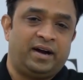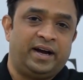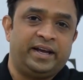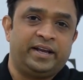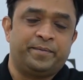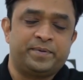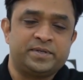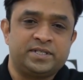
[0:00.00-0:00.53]

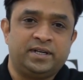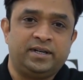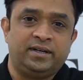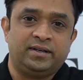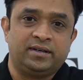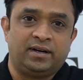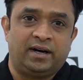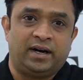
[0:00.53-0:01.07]
I
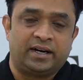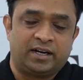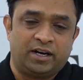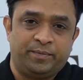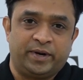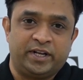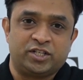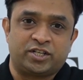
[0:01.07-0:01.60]
represent
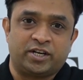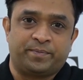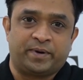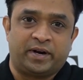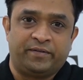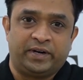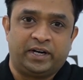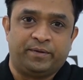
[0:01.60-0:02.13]
Arka BRENStech
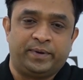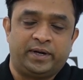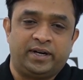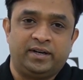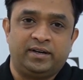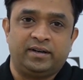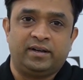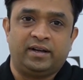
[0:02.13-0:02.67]
Private
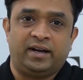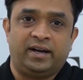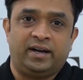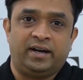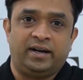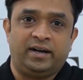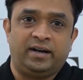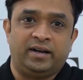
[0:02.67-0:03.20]
Limited,
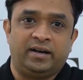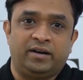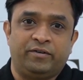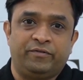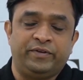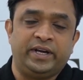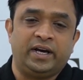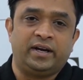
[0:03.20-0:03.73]
and
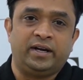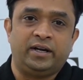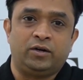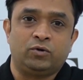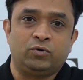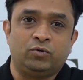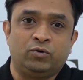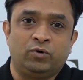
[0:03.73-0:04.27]
we are
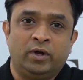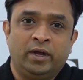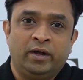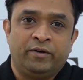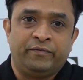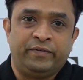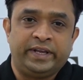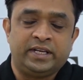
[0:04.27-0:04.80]
into
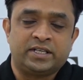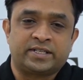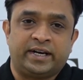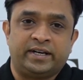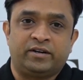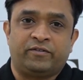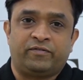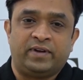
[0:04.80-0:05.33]
various
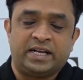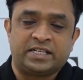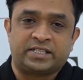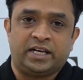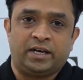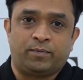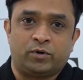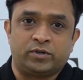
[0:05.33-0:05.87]
kind of
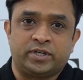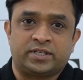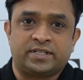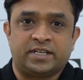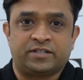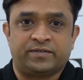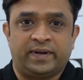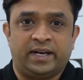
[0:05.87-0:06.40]
large-scale
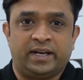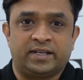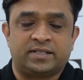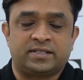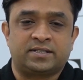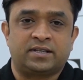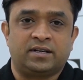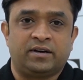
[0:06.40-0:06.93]
projects, as well
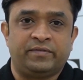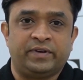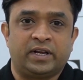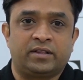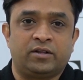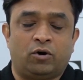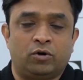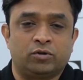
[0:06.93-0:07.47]
as we
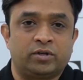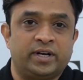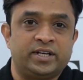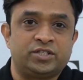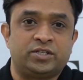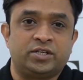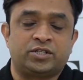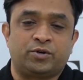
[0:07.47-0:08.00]
are the
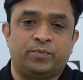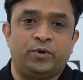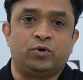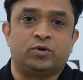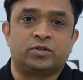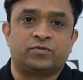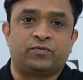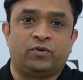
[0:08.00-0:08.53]
authorized
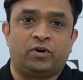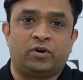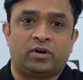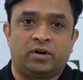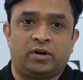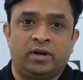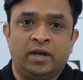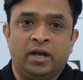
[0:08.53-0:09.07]
distributors for
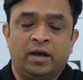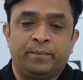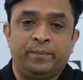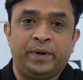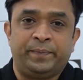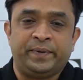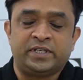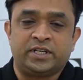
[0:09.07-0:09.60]

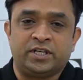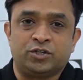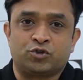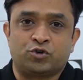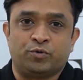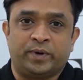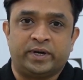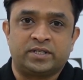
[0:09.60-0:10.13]
BPC
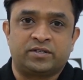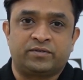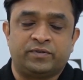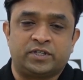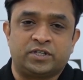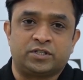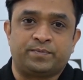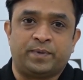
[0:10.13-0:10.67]
instruments,
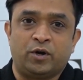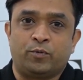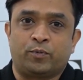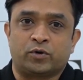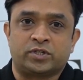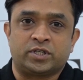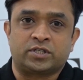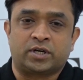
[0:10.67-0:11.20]
which is
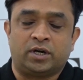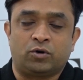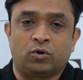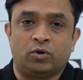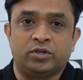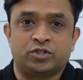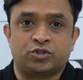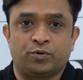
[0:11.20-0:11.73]
bioprocess
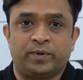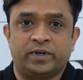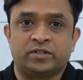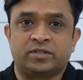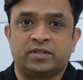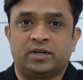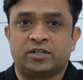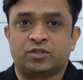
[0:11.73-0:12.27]
control
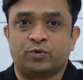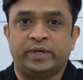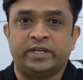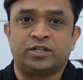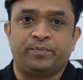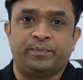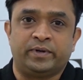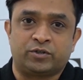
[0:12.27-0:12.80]
instruments, a
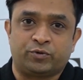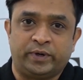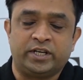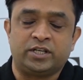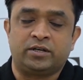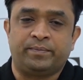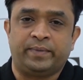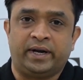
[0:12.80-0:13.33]

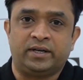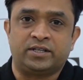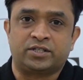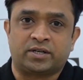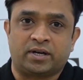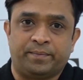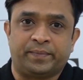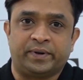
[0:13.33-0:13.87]

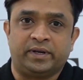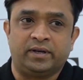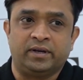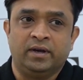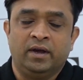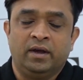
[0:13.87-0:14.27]
Sweden-based company.